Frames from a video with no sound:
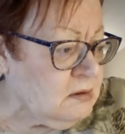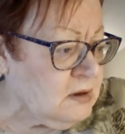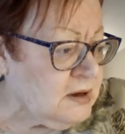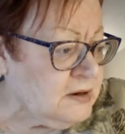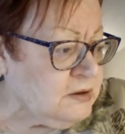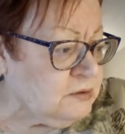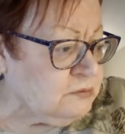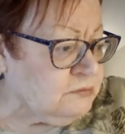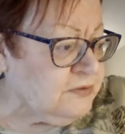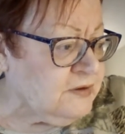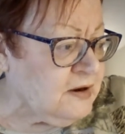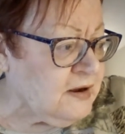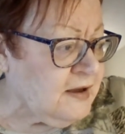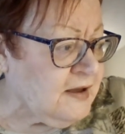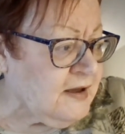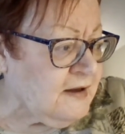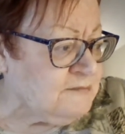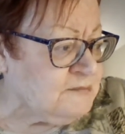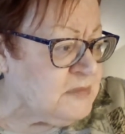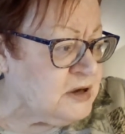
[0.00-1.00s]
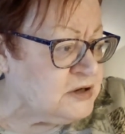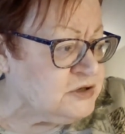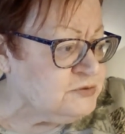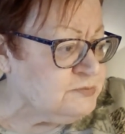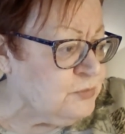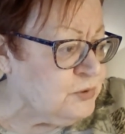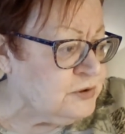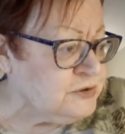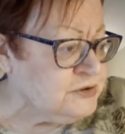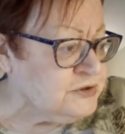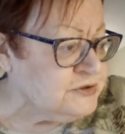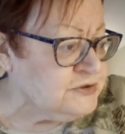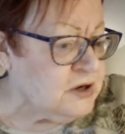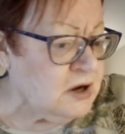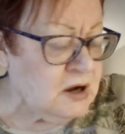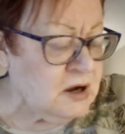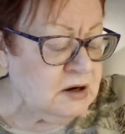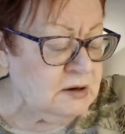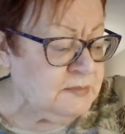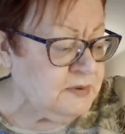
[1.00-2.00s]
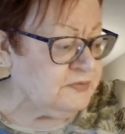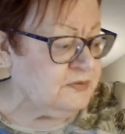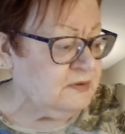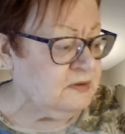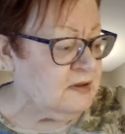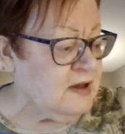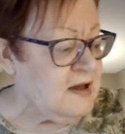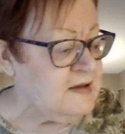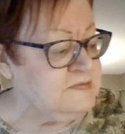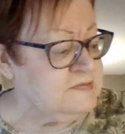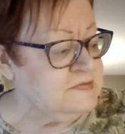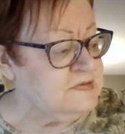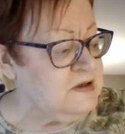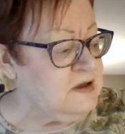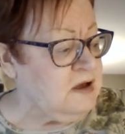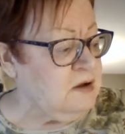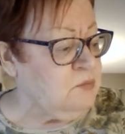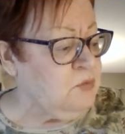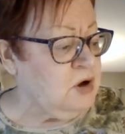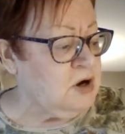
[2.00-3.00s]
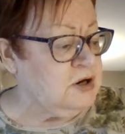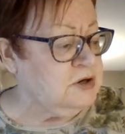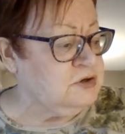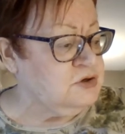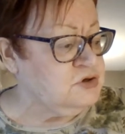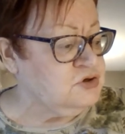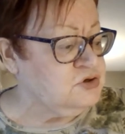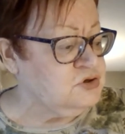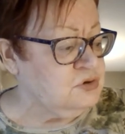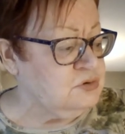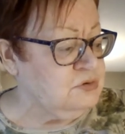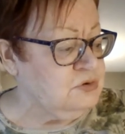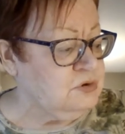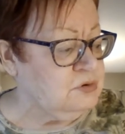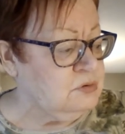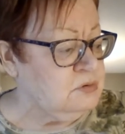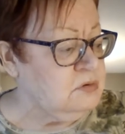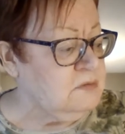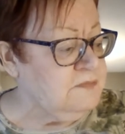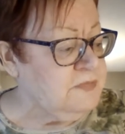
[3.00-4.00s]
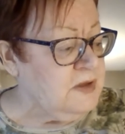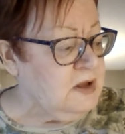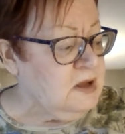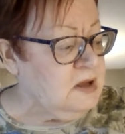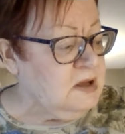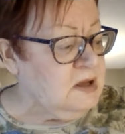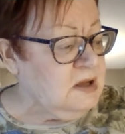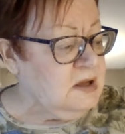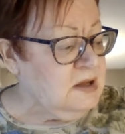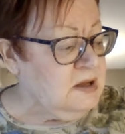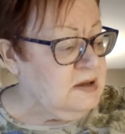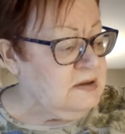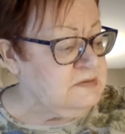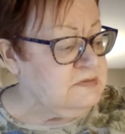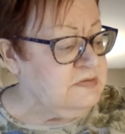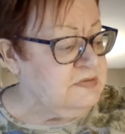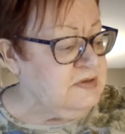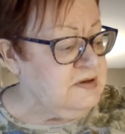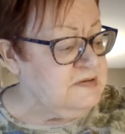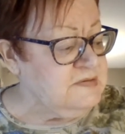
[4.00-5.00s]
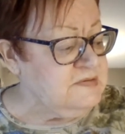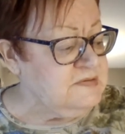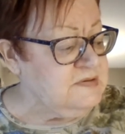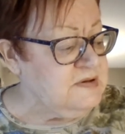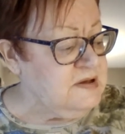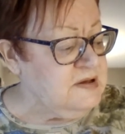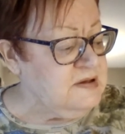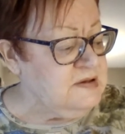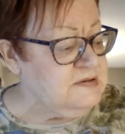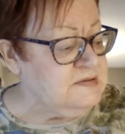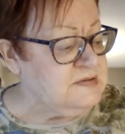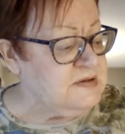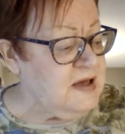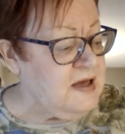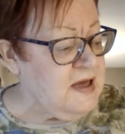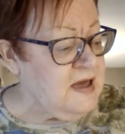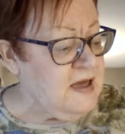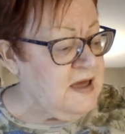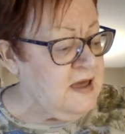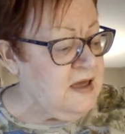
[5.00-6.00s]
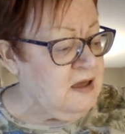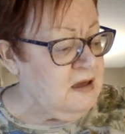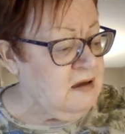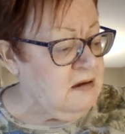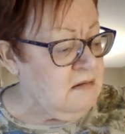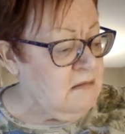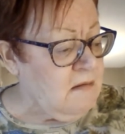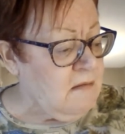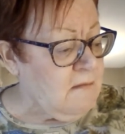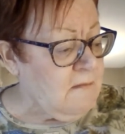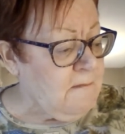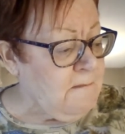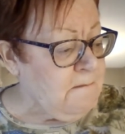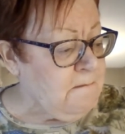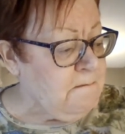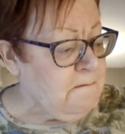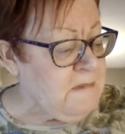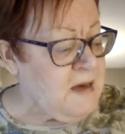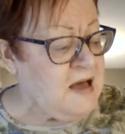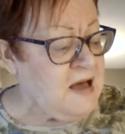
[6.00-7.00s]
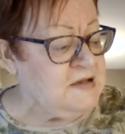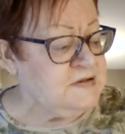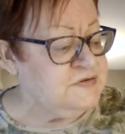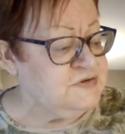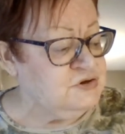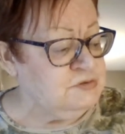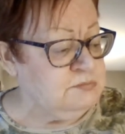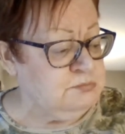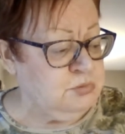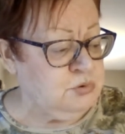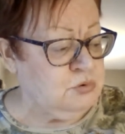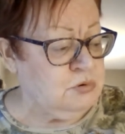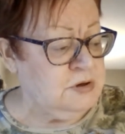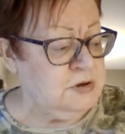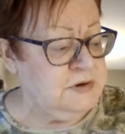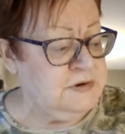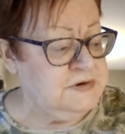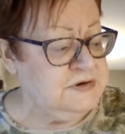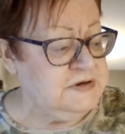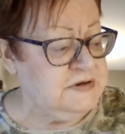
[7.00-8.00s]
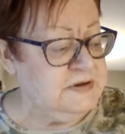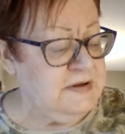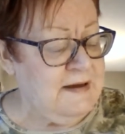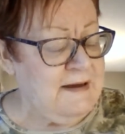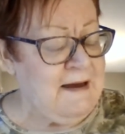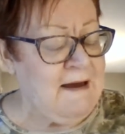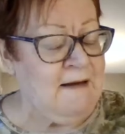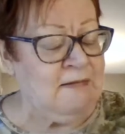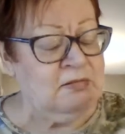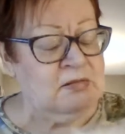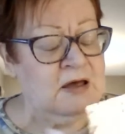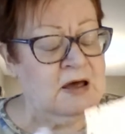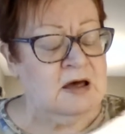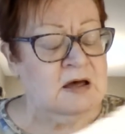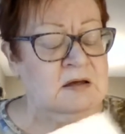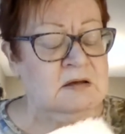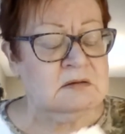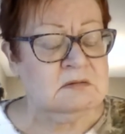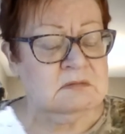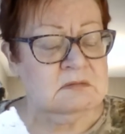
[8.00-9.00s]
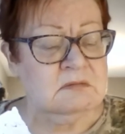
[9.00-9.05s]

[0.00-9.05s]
I don't think I have much more to talk about. The last thing I wanted to show you is this is a masterboard a la